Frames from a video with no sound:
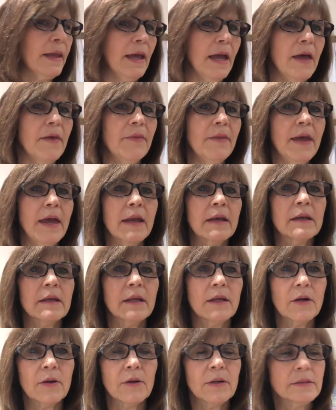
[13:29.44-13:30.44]
and then,
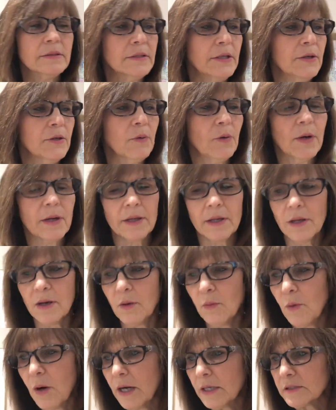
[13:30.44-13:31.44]
you know, continue on to go
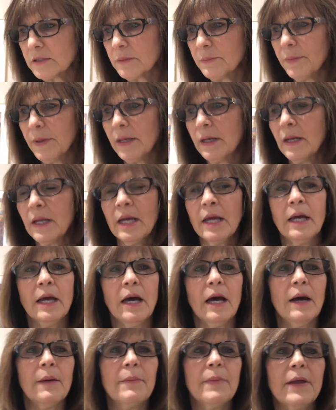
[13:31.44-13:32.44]
wash them. But
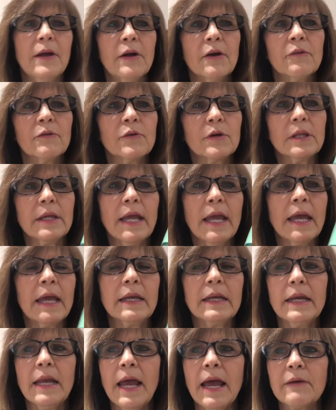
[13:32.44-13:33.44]
um, they're really
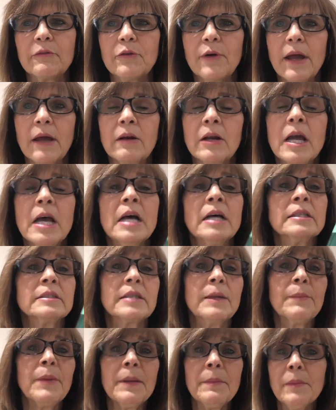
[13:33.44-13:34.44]
handy to have around.
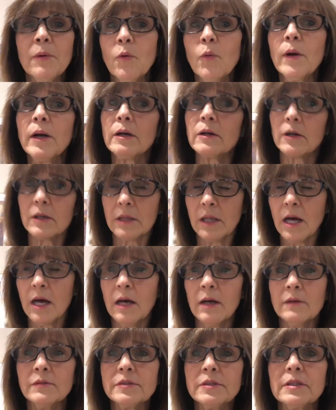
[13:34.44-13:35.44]
Some people wear
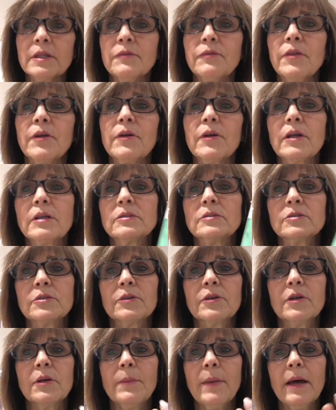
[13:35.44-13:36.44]
gloves if they're
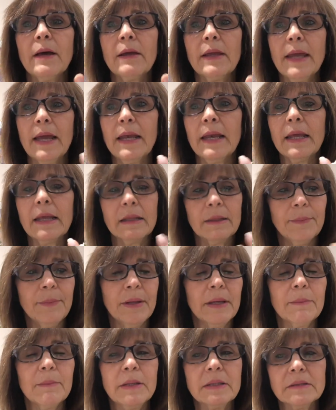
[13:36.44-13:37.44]
concerned about getting the
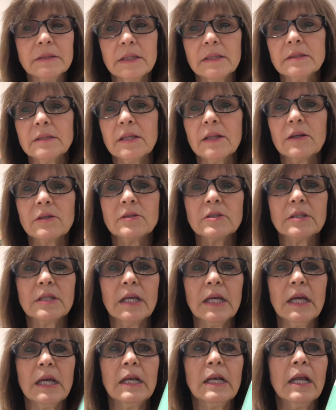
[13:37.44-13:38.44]
pigments into their
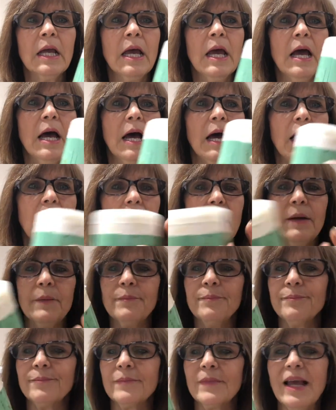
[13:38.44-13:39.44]
skin.
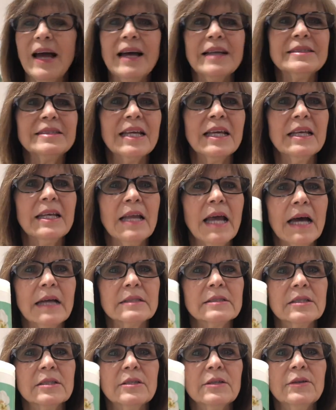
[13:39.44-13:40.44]
Um, I tend not
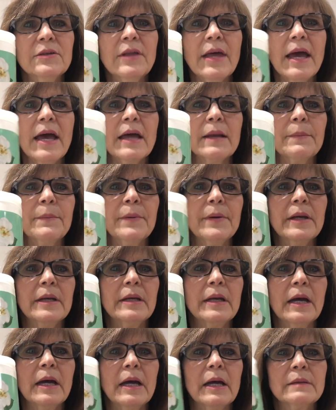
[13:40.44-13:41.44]
to do that,
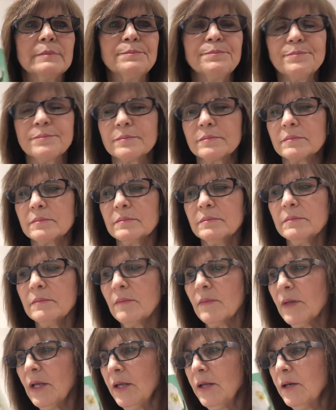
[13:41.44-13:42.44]
but, um,
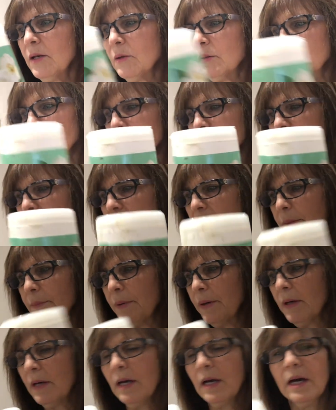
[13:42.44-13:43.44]
you know, and just keep
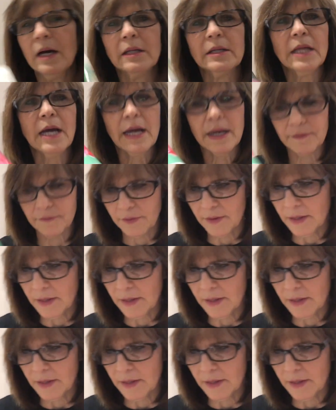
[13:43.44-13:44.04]
a lot of